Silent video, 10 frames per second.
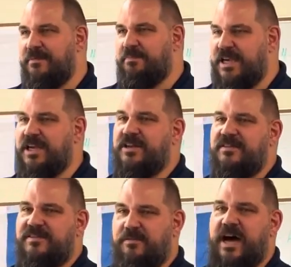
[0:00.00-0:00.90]

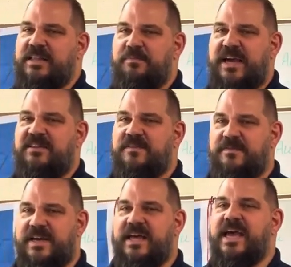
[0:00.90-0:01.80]
beans around the base of
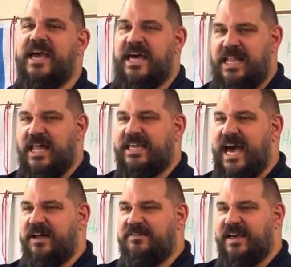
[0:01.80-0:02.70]
it, and on the
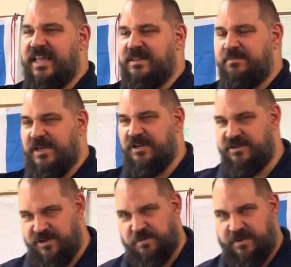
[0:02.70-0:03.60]
outside of the
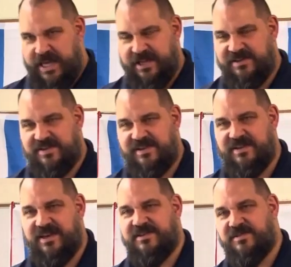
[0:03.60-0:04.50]
beans you plant
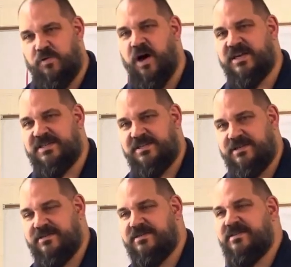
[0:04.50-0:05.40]
squash
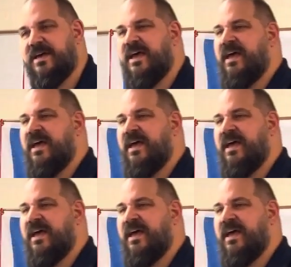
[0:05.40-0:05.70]
seeds.